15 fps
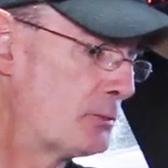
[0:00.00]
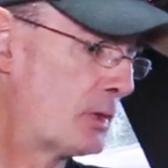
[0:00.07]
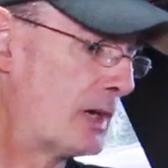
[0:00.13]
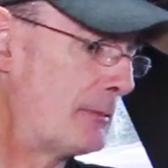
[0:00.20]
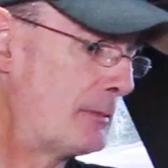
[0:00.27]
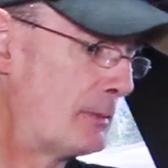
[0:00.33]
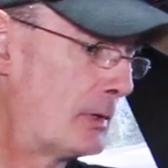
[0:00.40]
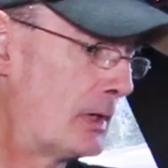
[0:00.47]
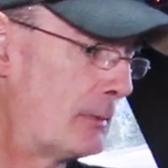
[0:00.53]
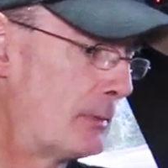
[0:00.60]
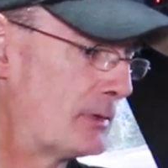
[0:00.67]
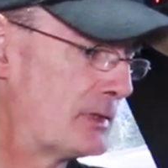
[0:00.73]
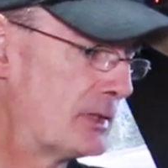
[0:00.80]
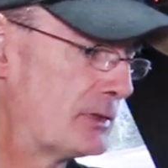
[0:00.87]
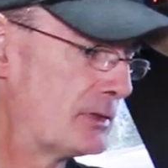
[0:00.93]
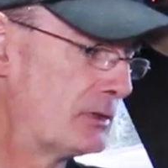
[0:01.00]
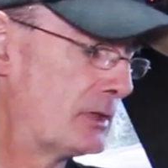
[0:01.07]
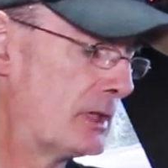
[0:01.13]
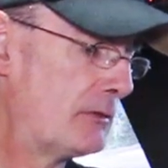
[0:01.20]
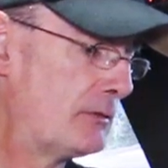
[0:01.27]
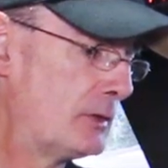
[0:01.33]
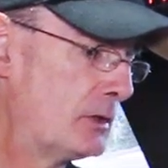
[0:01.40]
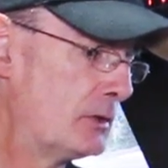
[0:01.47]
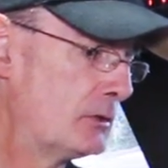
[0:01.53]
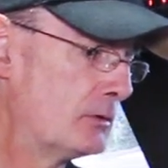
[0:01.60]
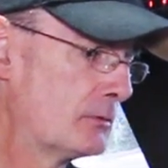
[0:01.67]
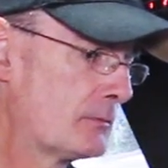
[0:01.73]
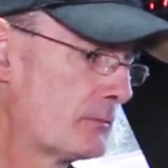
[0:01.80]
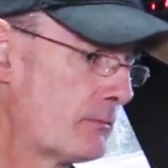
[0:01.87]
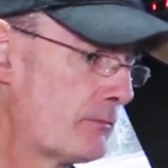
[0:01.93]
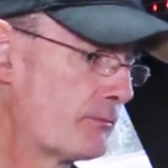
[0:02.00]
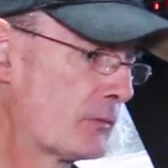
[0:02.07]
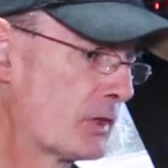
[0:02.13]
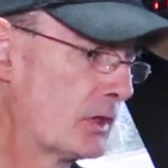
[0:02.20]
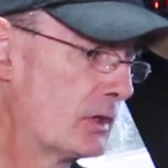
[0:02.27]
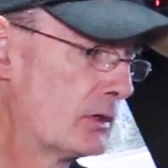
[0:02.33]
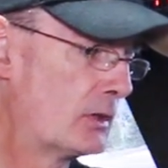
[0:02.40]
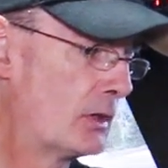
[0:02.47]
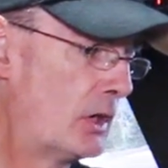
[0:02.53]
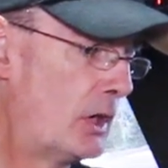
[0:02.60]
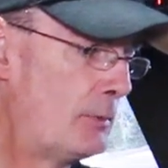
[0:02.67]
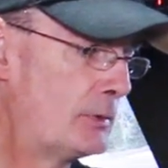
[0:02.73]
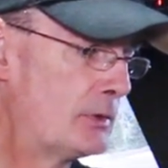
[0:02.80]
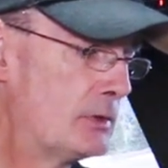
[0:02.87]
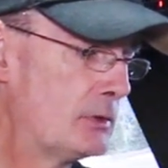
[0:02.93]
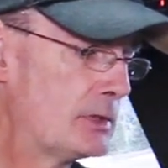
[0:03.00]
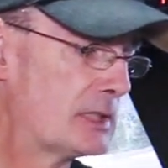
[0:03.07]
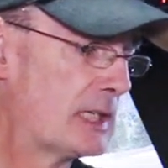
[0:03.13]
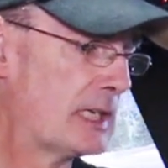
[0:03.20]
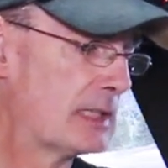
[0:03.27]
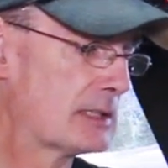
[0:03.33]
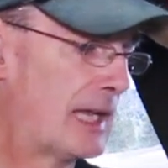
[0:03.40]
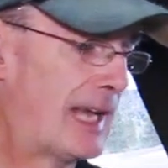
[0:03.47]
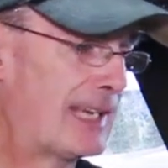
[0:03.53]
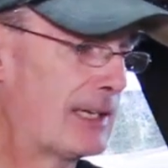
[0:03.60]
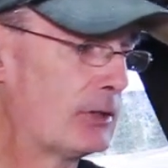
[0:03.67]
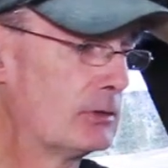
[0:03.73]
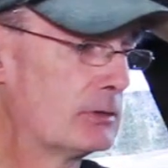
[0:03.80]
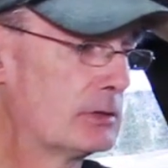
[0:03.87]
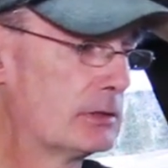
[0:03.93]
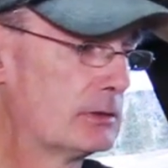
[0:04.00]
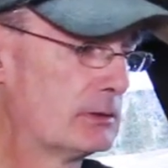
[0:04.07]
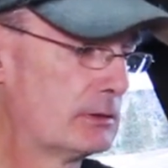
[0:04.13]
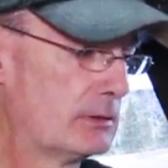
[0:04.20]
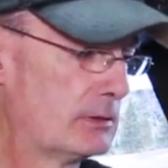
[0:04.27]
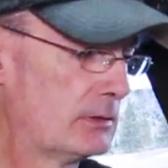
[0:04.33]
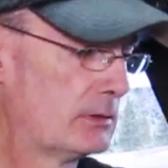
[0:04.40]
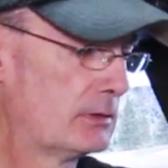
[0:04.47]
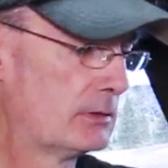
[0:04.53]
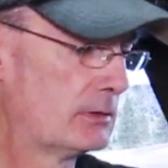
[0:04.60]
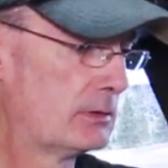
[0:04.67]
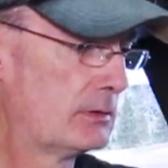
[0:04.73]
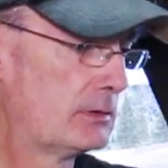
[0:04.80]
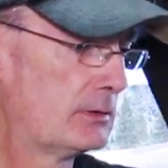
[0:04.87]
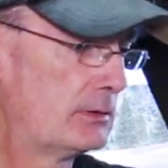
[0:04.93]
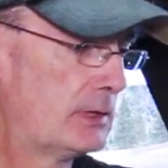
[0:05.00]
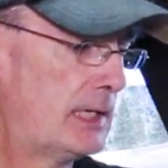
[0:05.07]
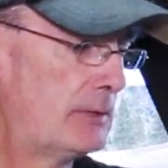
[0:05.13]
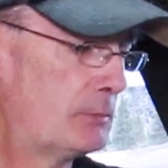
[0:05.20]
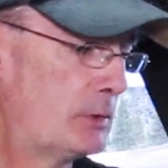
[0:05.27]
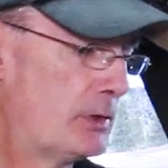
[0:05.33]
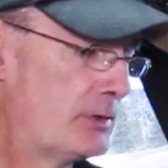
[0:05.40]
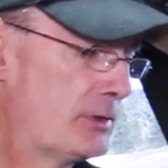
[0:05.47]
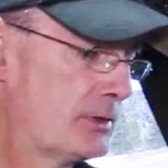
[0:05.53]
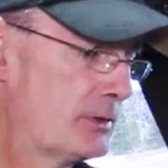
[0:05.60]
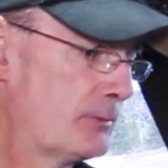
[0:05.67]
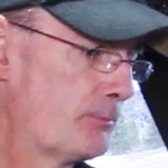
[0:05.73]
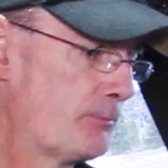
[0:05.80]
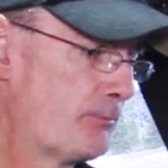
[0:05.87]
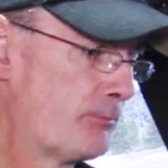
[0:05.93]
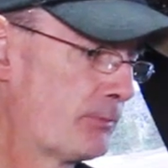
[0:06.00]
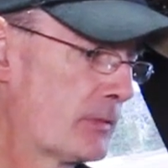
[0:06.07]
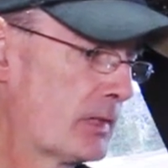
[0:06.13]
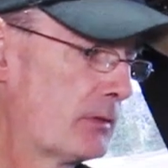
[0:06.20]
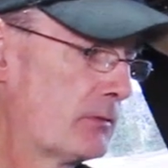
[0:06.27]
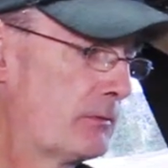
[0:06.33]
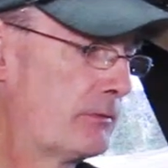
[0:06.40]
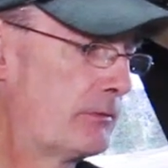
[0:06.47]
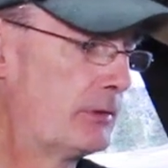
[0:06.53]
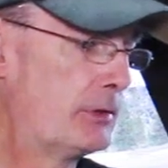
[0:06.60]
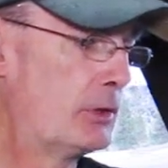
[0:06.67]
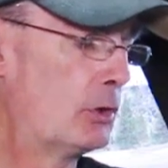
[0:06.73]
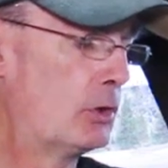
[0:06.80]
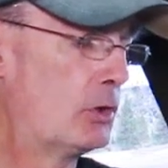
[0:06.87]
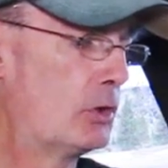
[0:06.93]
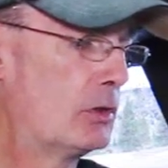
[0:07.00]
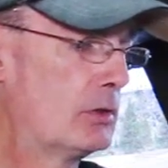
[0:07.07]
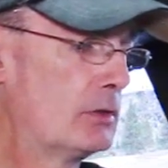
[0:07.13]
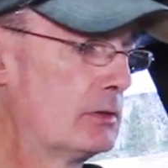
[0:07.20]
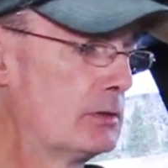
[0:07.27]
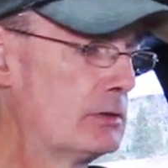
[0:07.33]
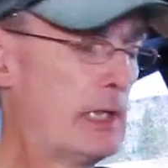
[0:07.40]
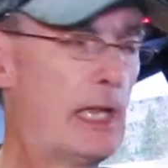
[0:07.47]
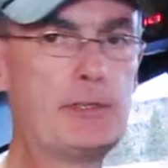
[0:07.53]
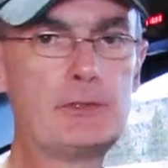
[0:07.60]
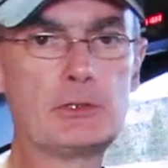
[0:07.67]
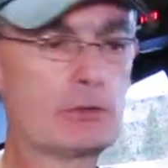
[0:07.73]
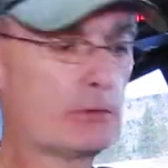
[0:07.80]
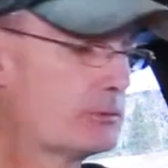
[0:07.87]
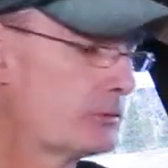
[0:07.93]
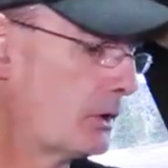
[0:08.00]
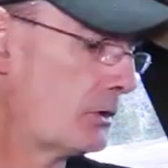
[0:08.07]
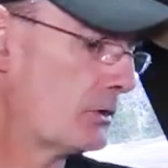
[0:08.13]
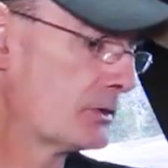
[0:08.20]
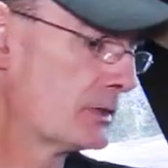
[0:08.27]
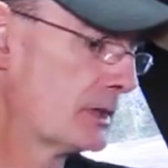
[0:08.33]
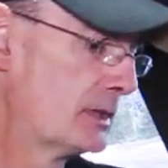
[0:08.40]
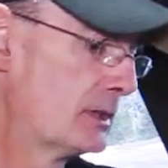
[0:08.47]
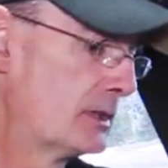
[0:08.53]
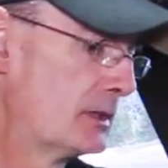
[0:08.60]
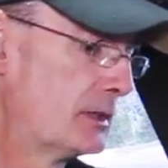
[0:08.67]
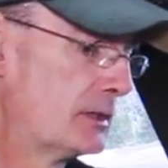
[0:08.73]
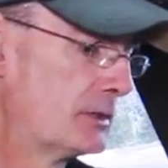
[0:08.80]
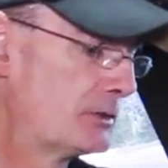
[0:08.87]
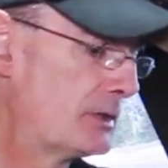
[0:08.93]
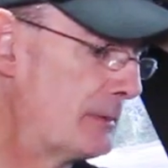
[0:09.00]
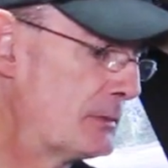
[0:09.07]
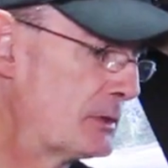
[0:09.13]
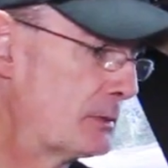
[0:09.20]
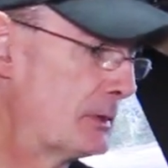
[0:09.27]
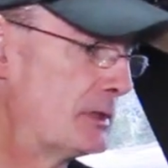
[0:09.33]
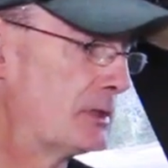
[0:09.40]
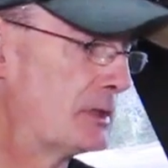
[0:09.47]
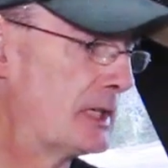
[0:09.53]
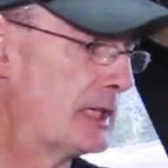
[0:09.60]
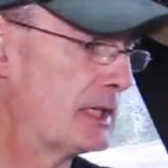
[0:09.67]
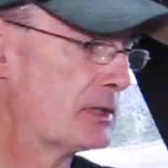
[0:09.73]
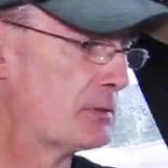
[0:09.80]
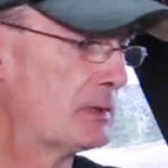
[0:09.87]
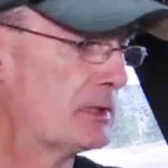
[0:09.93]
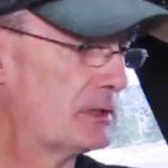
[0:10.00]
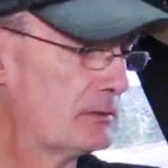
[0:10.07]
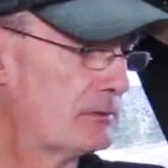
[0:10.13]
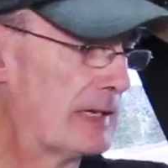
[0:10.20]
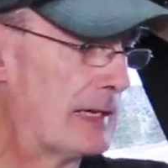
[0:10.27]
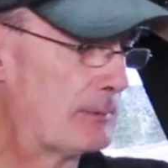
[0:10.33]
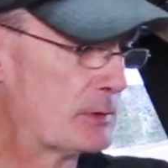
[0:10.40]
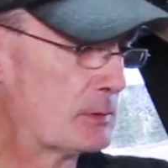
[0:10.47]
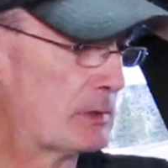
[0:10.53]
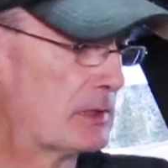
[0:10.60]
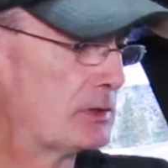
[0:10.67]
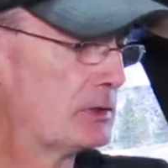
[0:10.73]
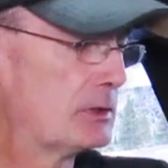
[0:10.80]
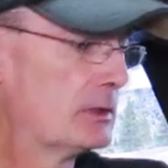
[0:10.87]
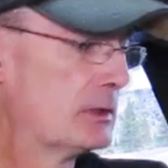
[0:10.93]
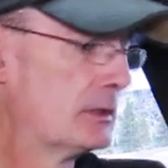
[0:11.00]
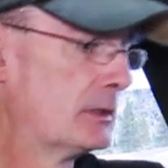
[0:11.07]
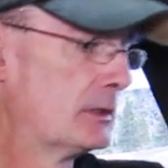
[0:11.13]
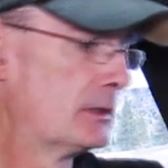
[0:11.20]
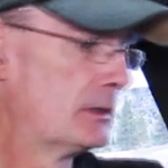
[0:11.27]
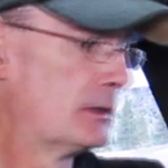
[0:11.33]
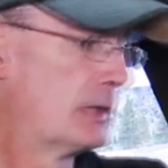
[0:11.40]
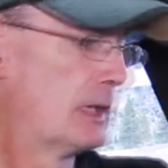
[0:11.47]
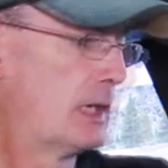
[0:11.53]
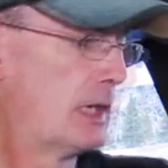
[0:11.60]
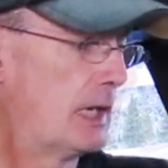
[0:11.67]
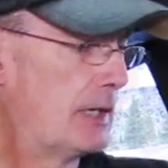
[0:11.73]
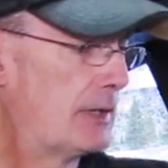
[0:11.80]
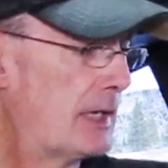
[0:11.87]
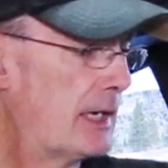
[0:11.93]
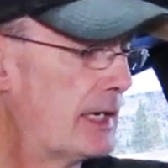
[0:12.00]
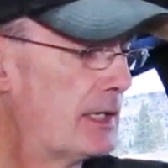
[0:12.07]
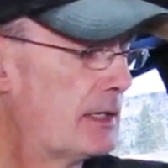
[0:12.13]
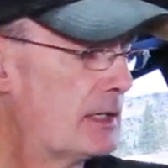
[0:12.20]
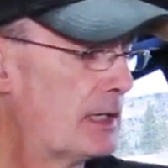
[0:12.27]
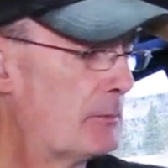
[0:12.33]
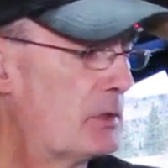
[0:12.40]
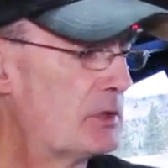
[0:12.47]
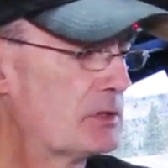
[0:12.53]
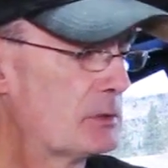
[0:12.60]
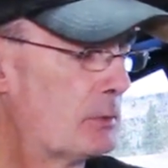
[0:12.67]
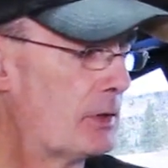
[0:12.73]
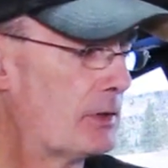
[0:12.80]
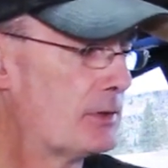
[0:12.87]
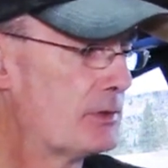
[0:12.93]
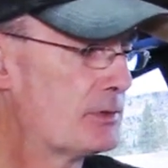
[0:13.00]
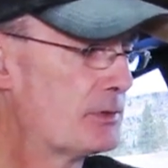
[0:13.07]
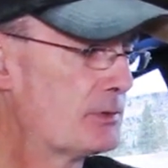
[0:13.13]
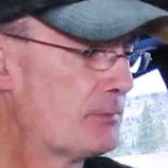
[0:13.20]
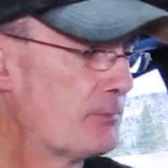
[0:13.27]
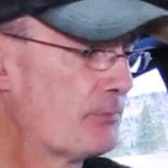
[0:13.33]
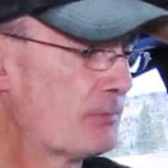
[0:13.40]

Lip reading: primary purpose is to give you up to 6 analog inputs for your engine controls, trim switch, gear switch, flap switch, and then a bunch of buttons